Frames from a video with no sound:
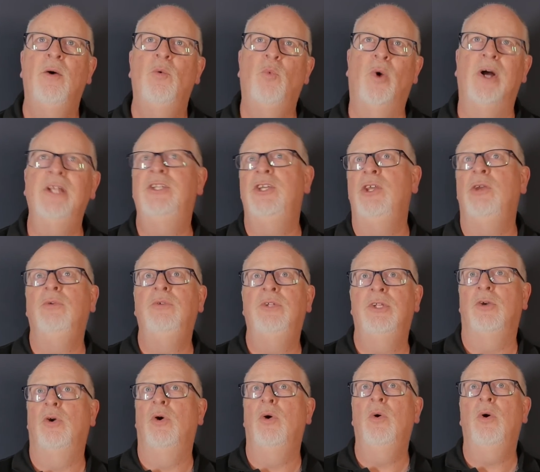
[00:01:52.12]
what do you
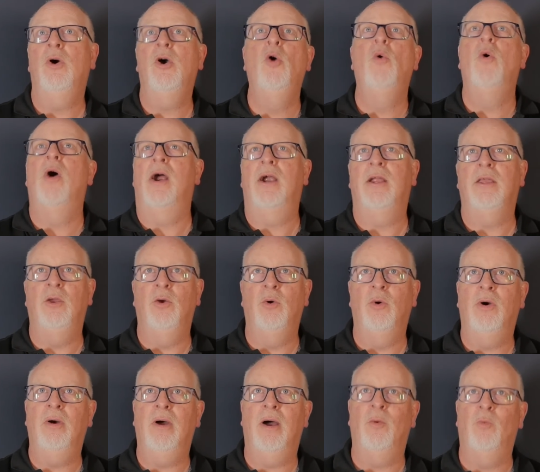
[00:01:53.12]
do? Who are
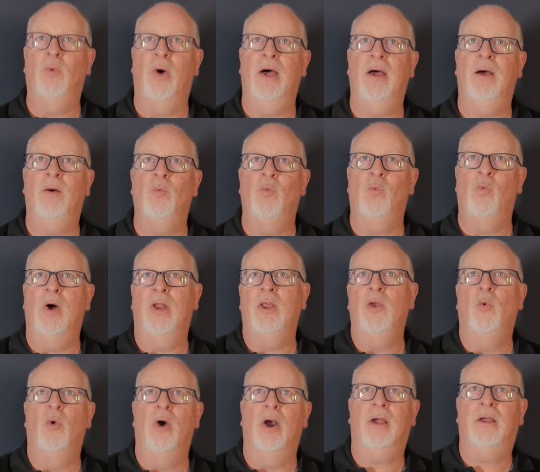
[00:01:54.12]
you? What, what do
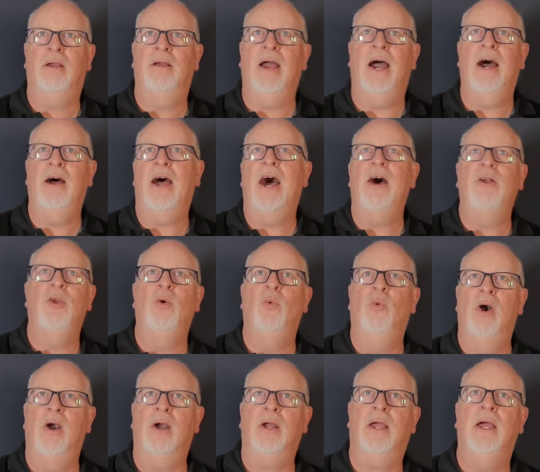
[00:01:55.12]
you work? How, how do you
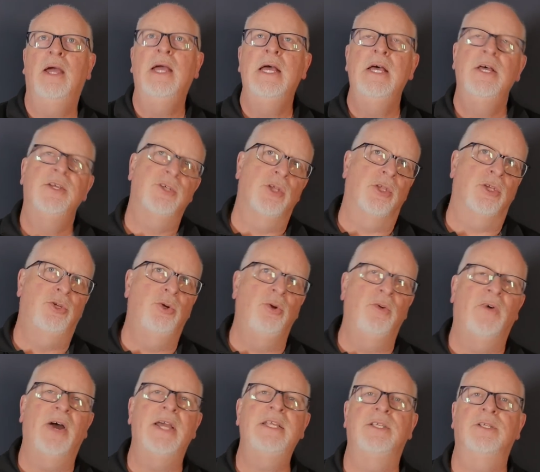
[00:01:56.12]
work? So the two
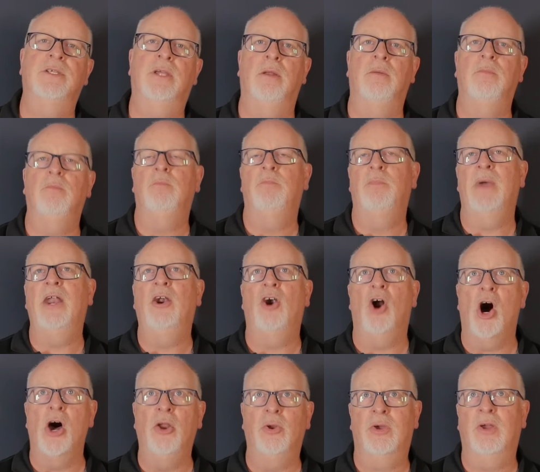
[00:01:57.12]
devices can better
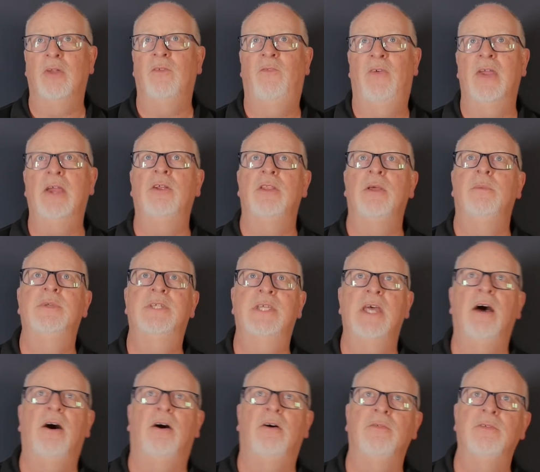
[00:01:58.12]
auto configure
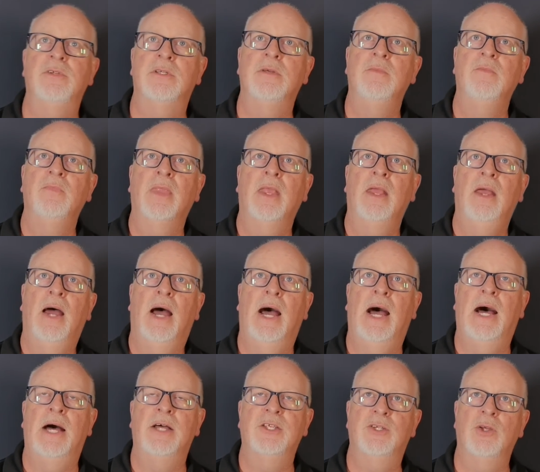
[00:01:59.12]
themselves.
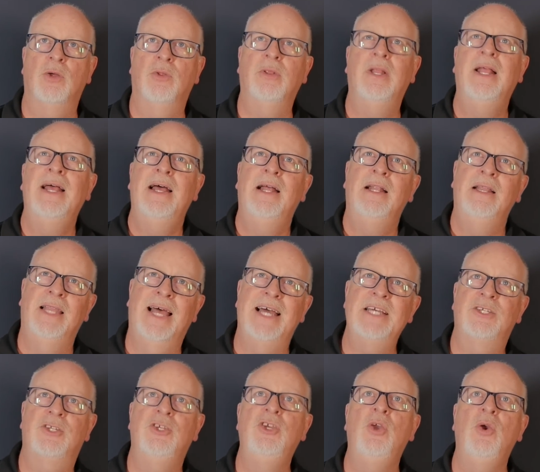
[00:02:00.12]
Uh, so
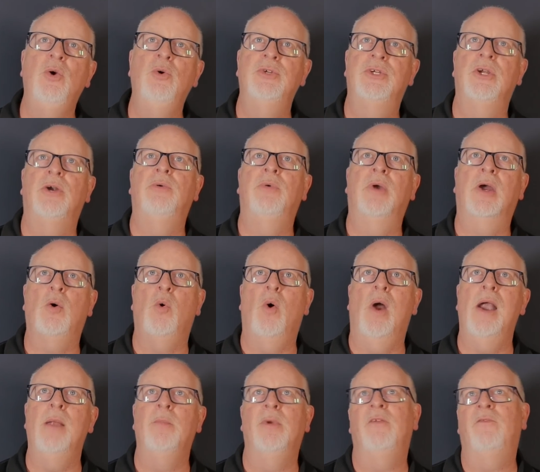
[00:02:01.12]
less user
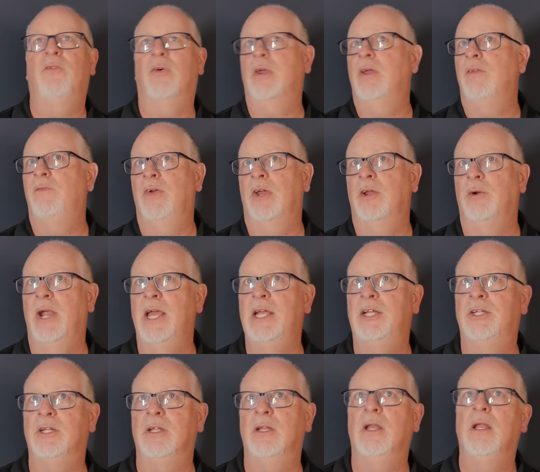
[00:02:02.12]
requirement for
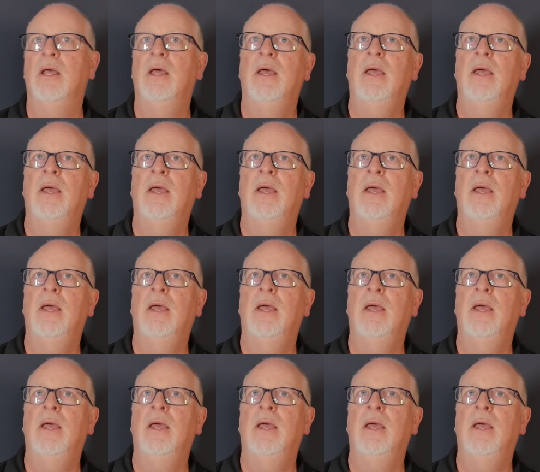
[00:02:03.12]
configuration